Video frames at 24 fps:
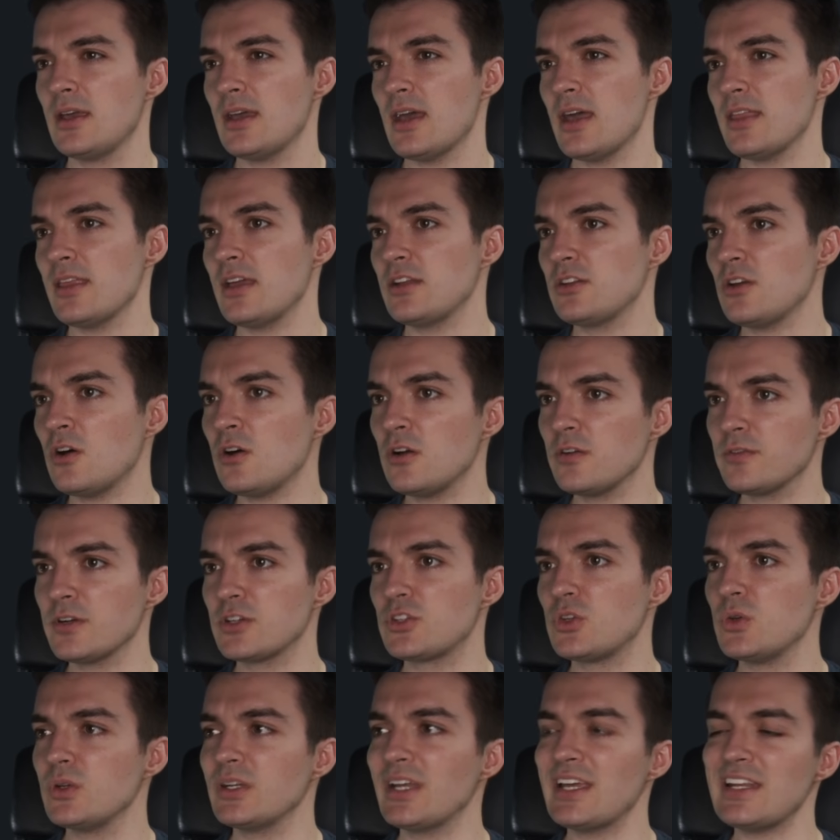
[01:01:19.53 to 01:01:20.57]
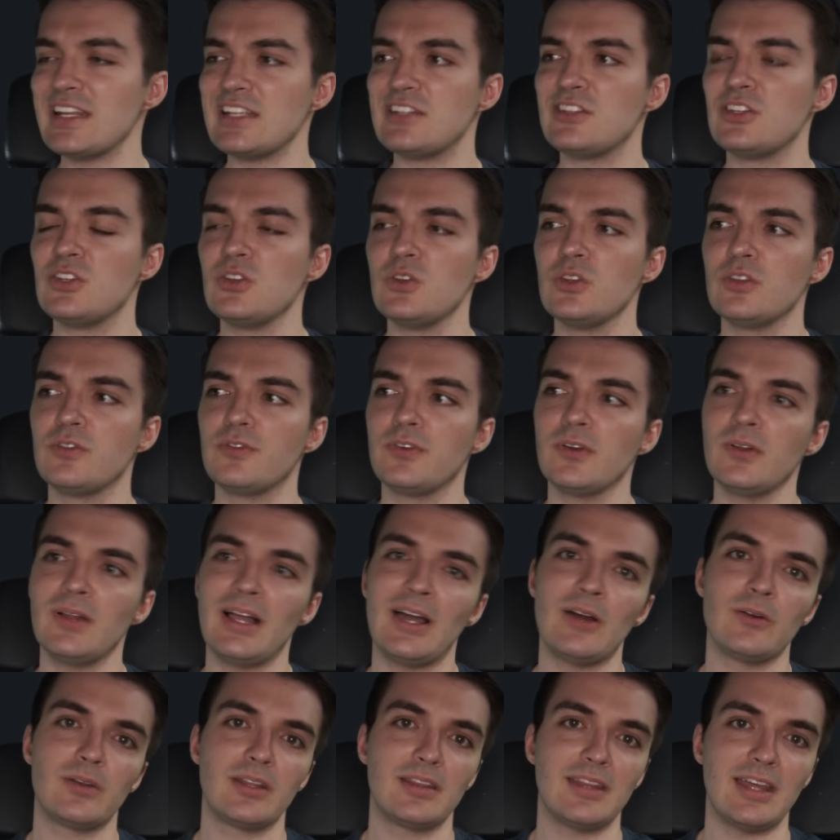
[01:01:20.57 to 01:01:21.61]
And then all of our 292s fill
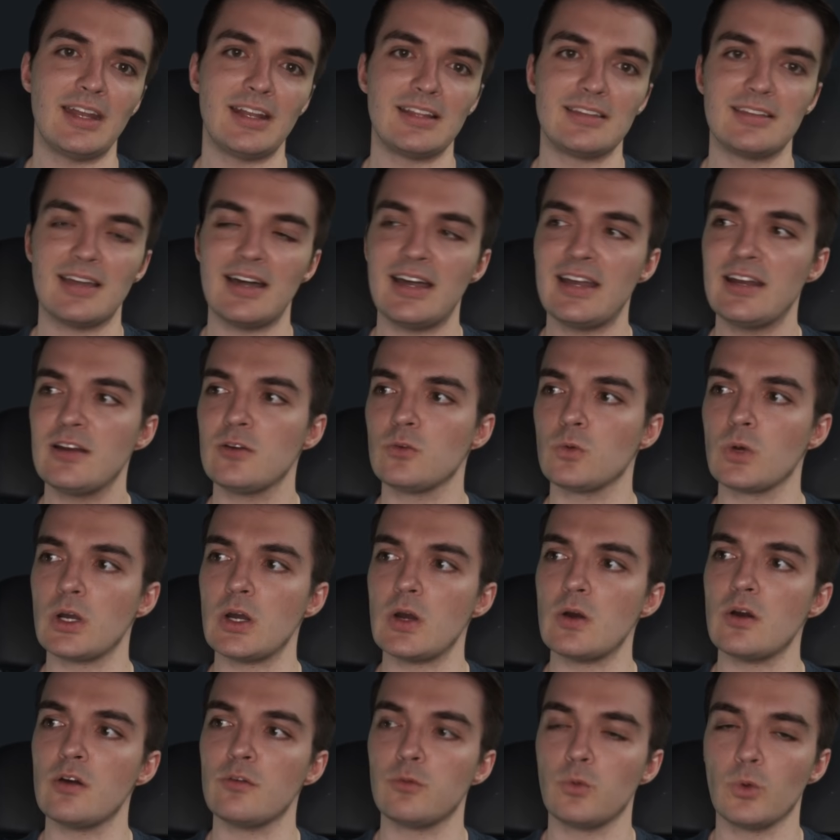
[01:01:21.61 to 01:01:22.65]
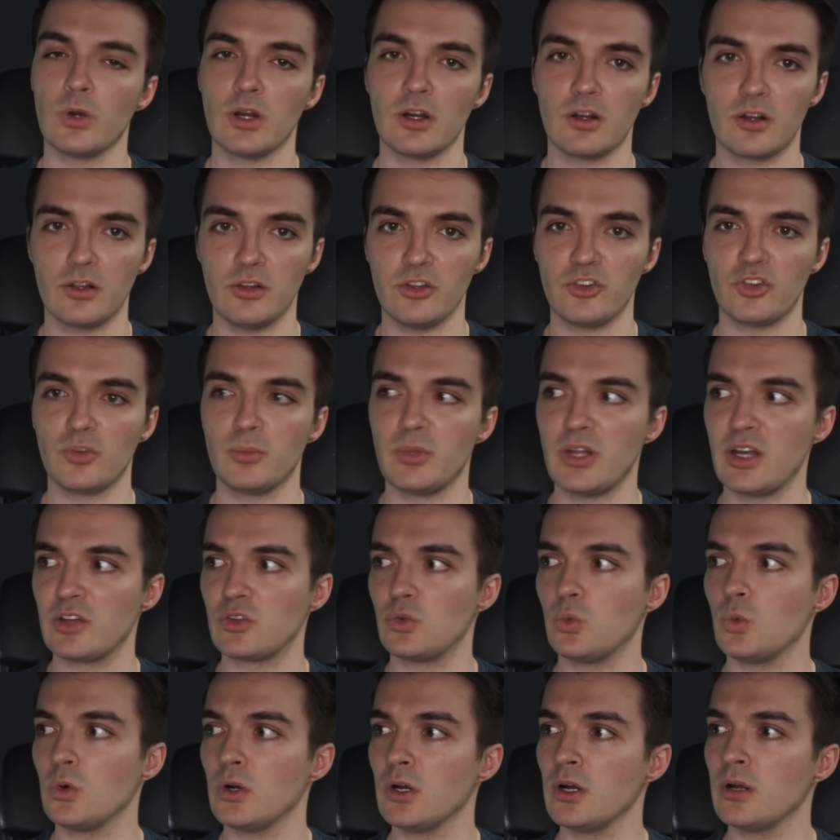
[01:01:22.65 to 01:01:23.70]
out that entire row of where our collision
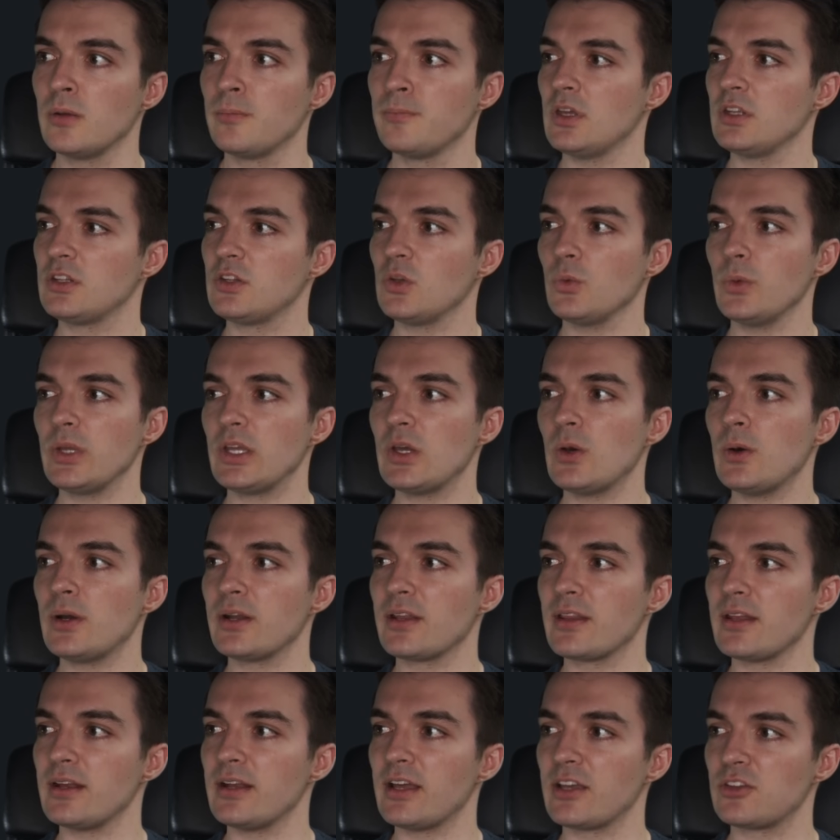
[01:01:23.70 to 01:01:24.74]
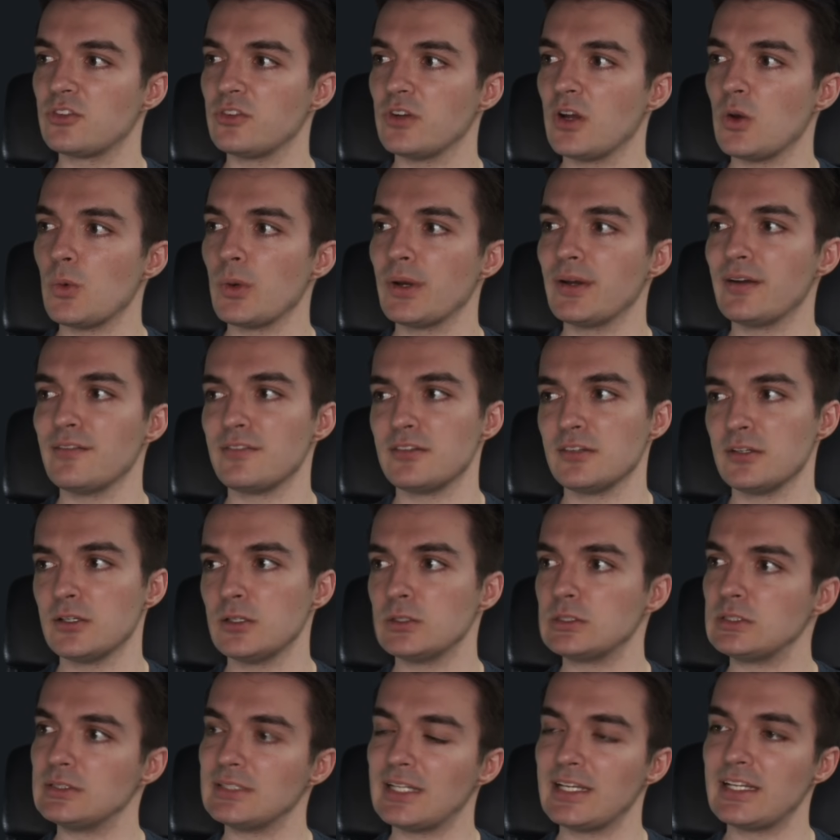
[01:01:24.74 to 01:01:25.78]
blocks were until we go on to the next row where we have 0,
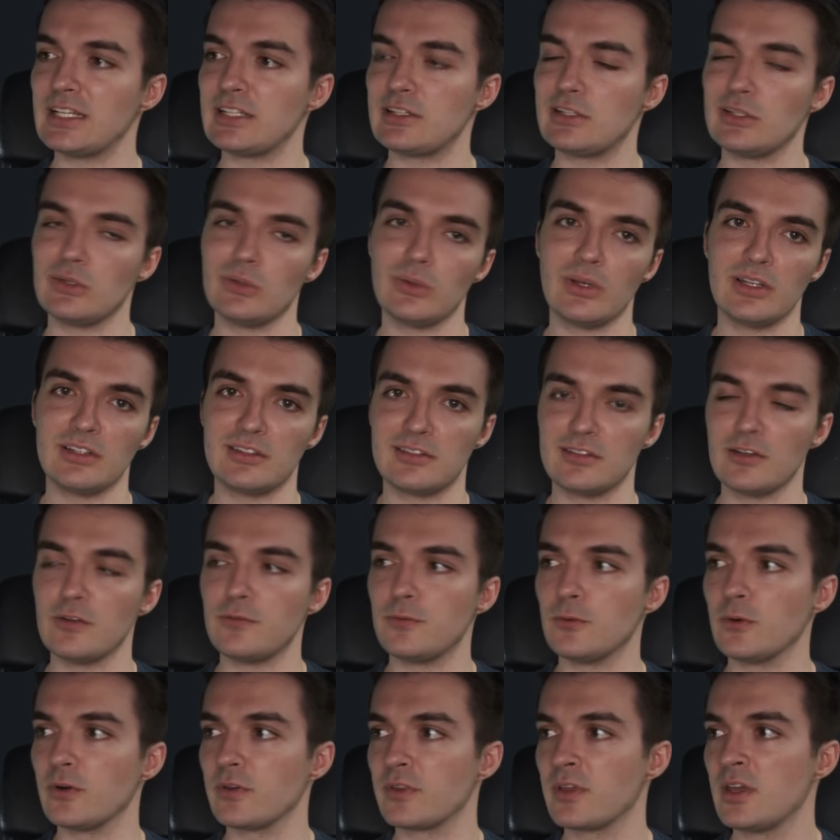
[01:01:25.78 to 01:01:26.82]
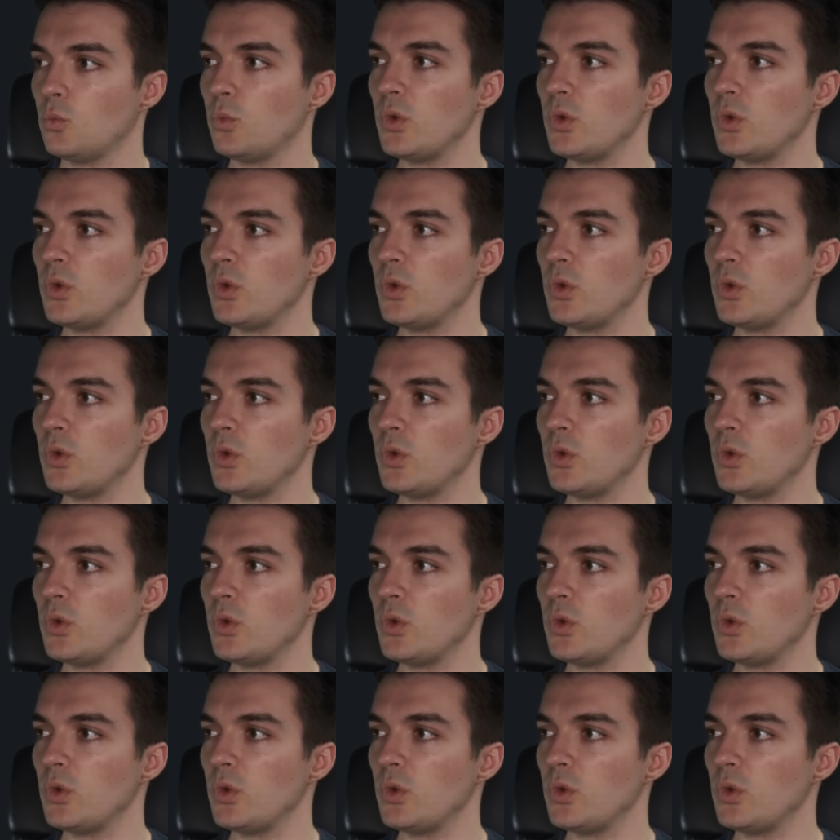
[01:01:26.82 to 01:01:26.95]
292, and so forth.